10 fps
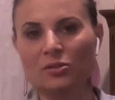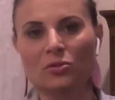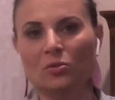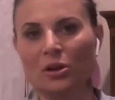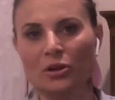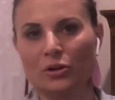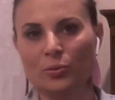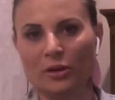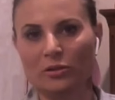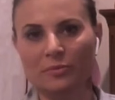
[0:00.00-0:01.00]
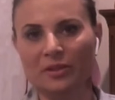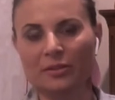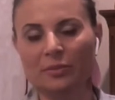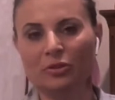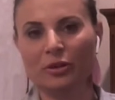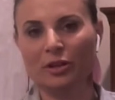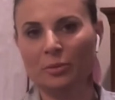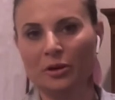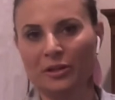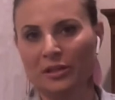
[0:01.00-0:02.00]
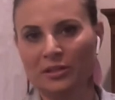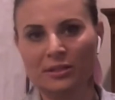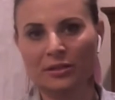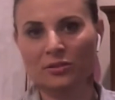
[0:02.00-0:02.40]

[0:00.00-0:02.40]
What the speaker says: He's no longer welcome in the Democratic Party.